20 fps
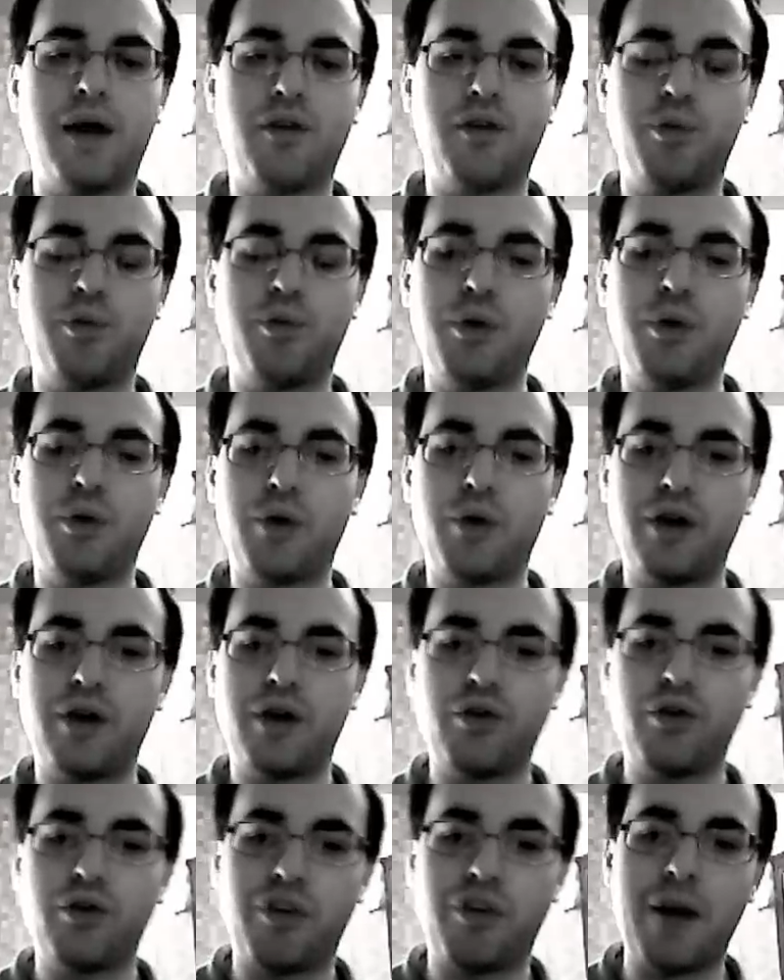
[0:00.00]
But we use
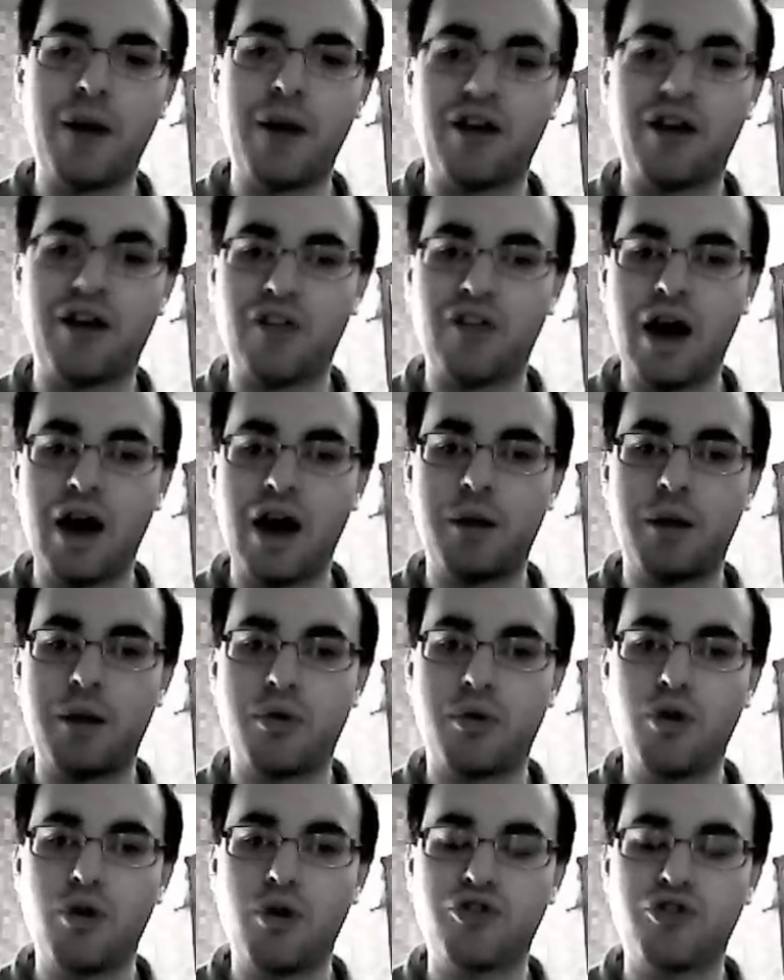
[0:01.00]
the mass line
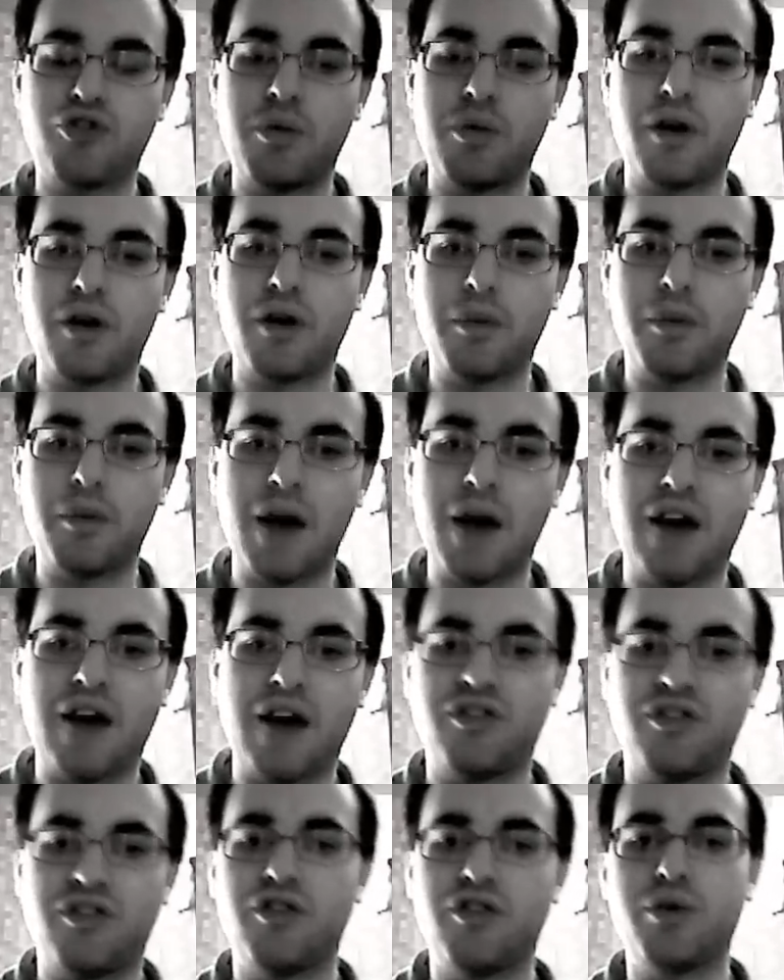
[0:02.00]
approach among the
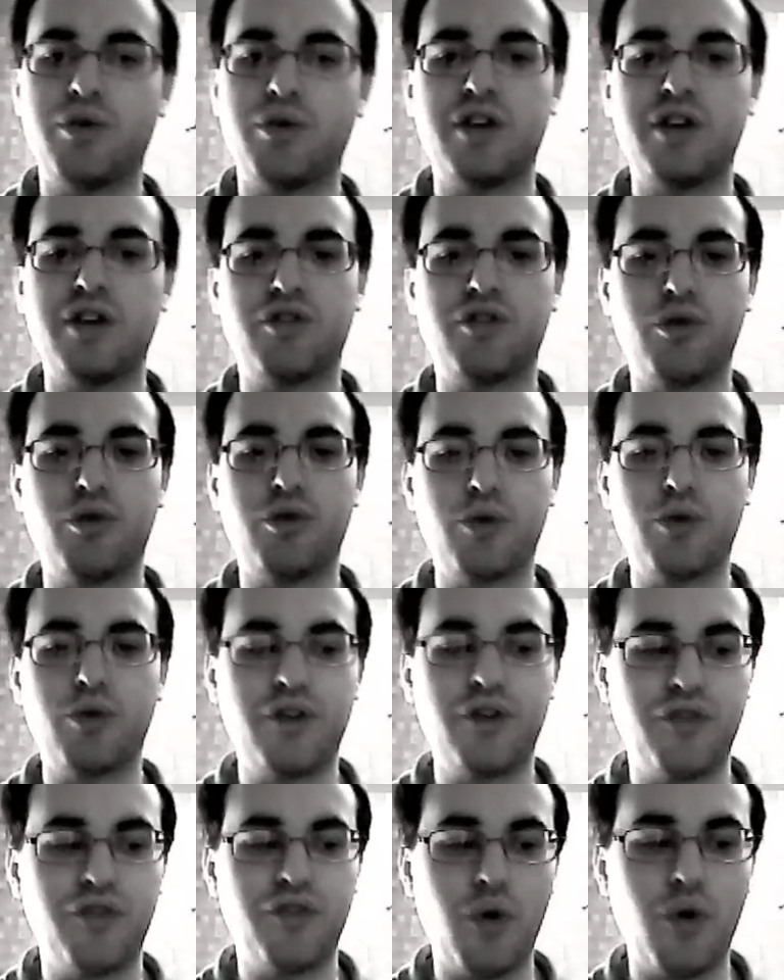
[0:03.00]
masses. We need to
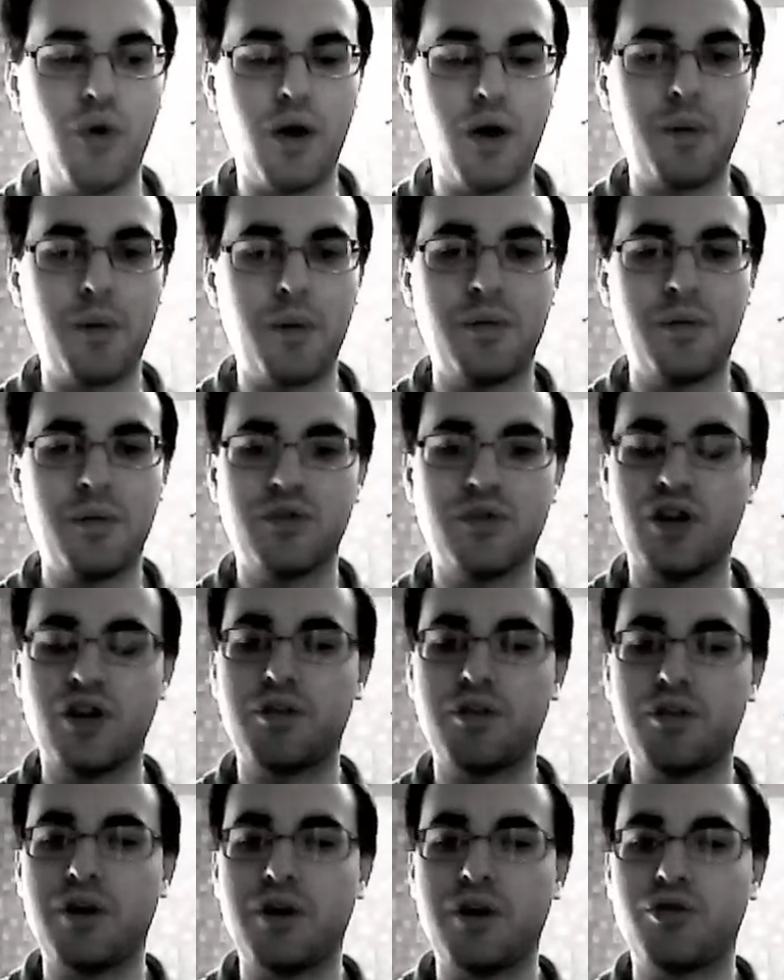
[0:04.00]
reform as
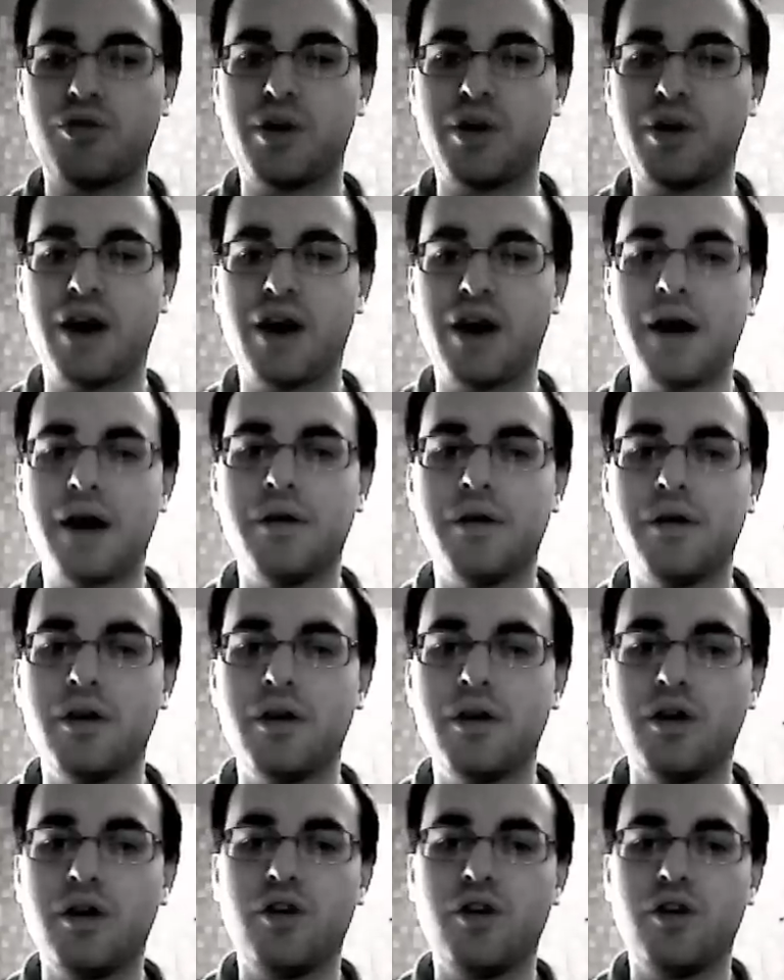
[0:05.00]
best we can,
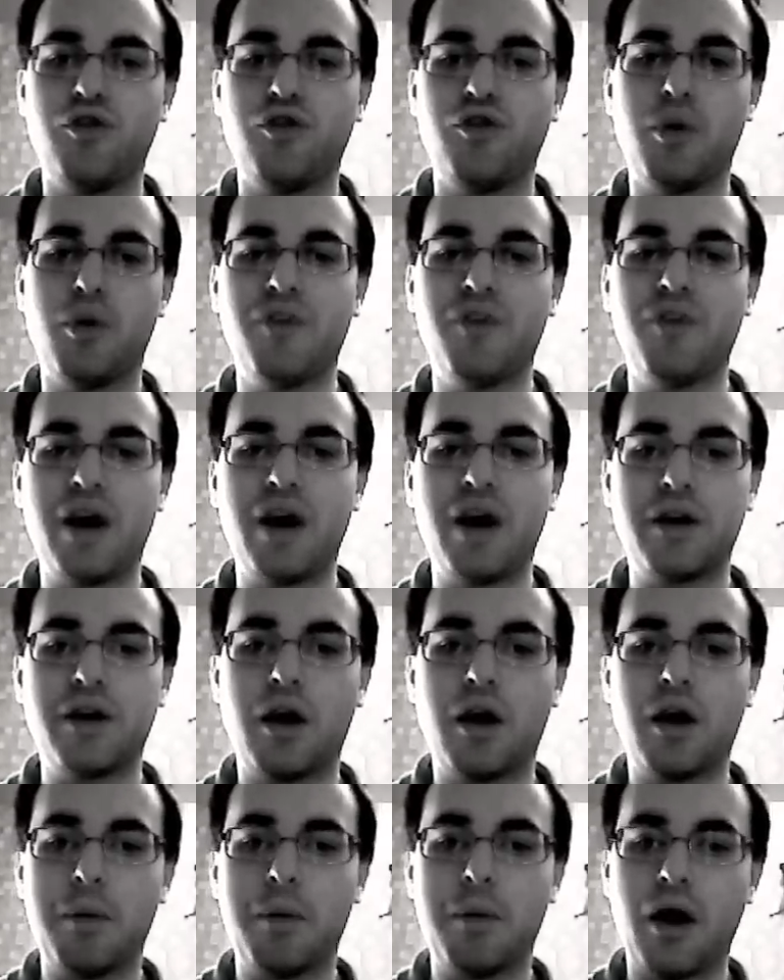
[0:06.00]
form a
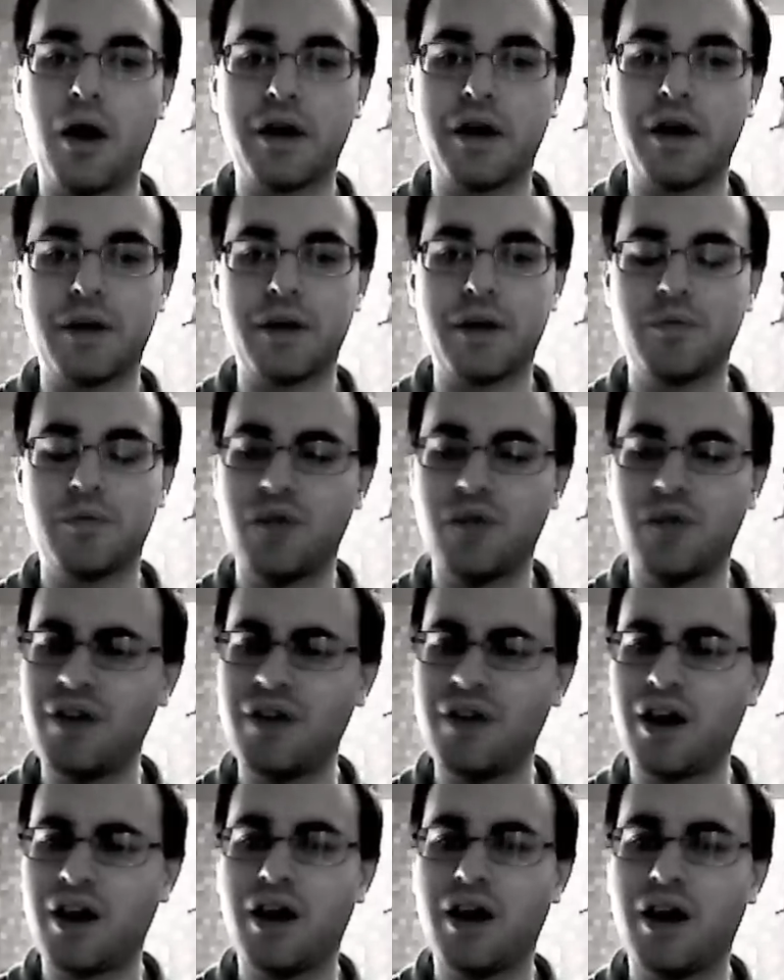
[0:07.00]
vanguard party, and
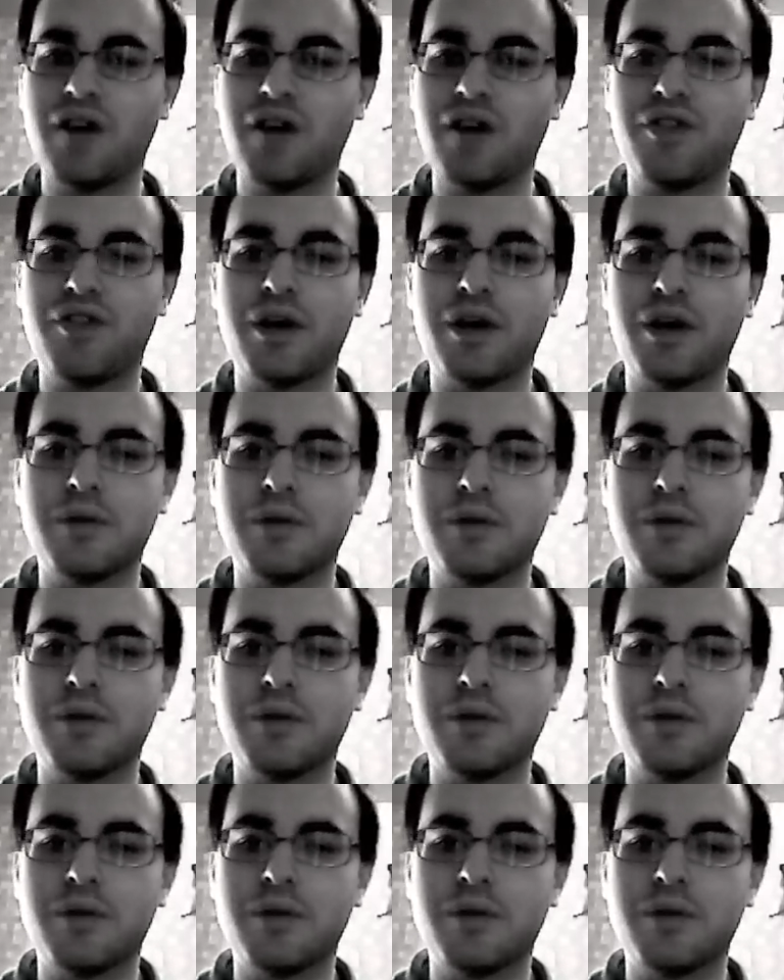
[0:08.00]
that kind of thing.